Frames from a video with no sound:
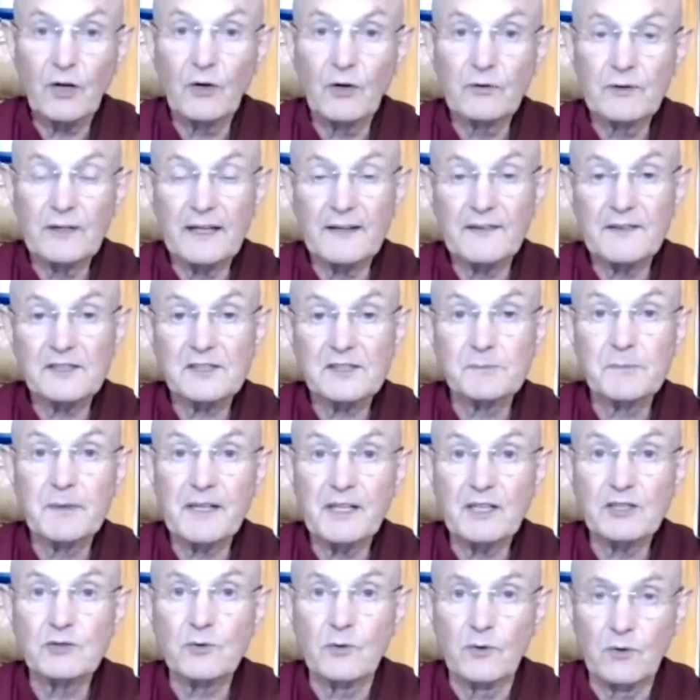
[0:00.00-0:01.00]
only the
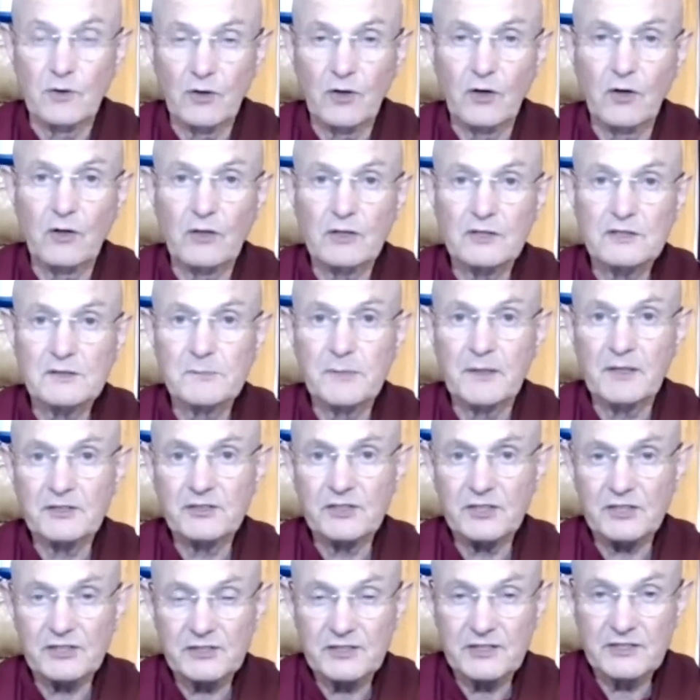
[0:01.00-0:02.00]
spiritual laws, but
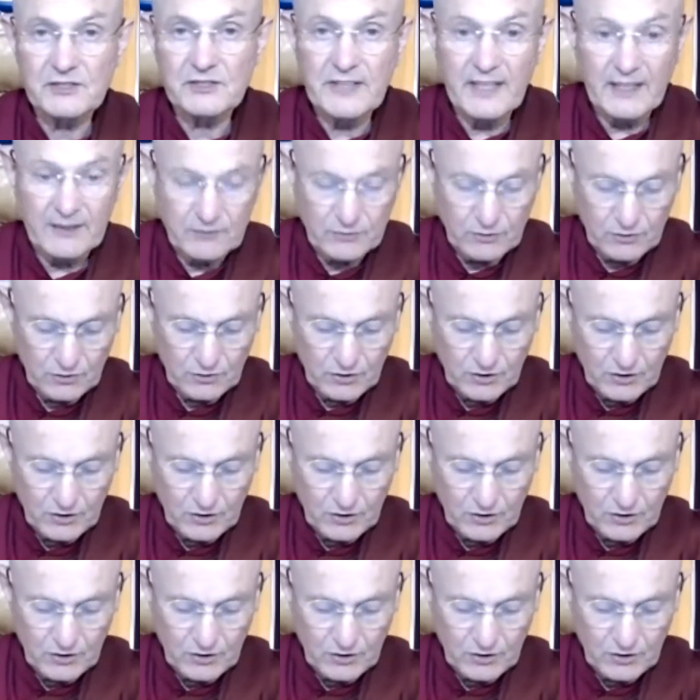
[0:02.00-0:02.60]
just the general